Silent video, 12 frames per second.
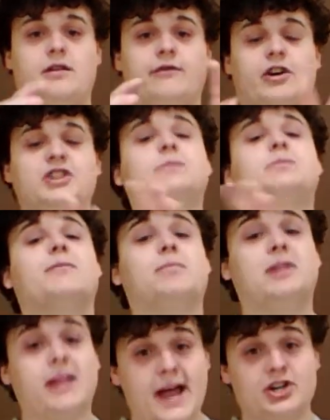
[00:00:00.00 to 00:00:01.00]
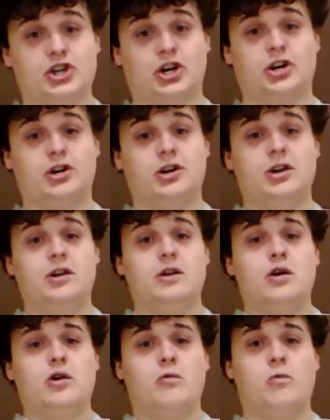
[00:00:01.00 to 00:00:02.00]
friendships of pleasure,
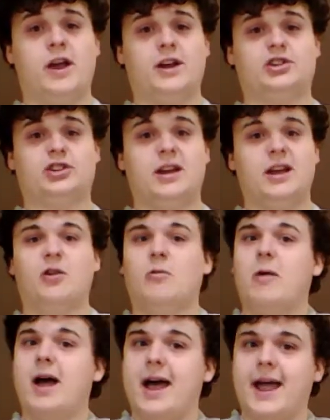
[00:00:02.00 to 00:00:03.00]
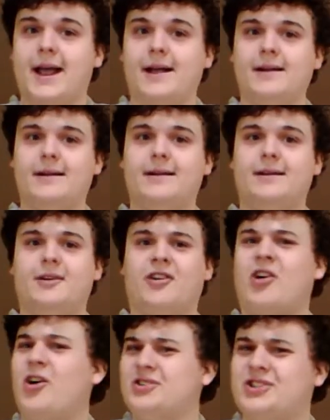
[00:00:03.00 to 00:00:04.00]
which in a way
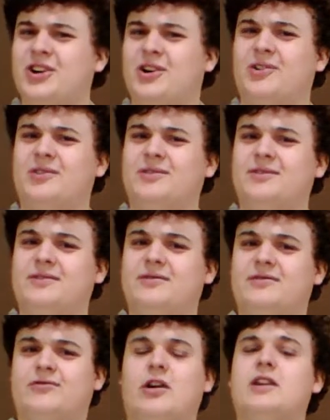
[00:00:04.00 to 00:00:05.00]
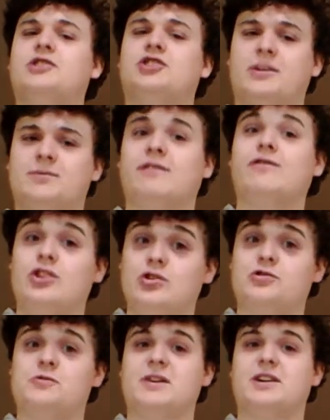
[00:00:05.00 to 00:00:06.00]
are also friendships of
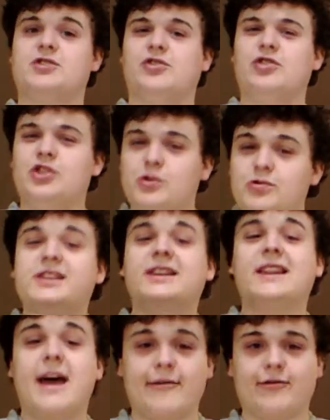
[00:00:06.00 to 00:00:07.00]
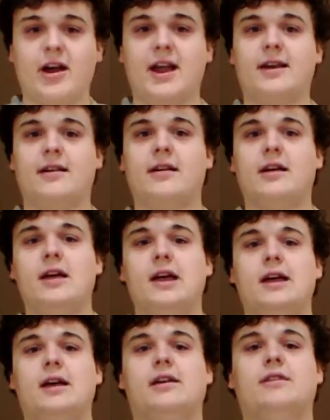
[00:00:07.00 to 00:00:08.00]
use because you're using that friend
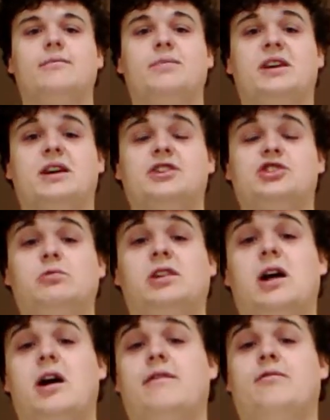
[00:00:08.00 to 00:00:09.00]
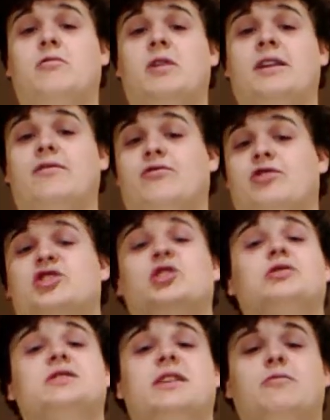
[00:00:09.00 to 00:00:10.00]
because you love what it
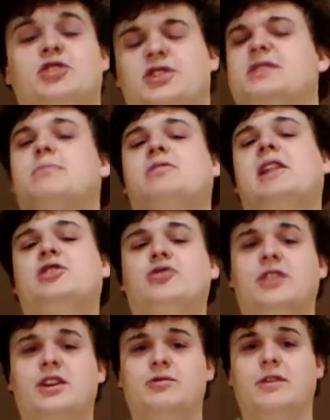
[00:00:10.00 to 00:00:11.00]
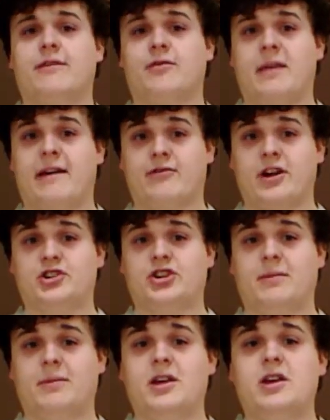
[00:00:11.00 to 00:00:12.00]
results in, which is the pleasure that you get from that
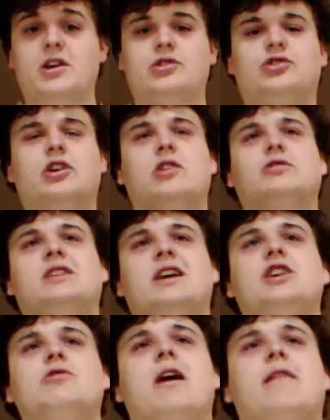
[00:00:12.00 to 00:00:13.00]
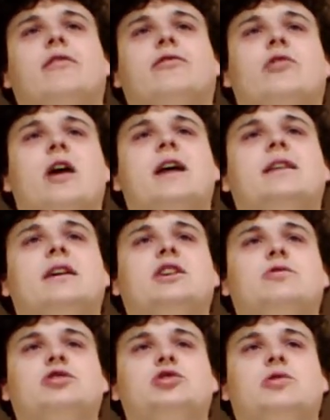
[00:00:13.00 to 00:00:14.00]
friendship. So say you have a friend that
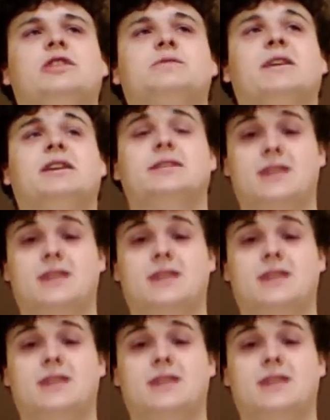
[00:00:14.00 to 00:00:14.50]
you enjoy spending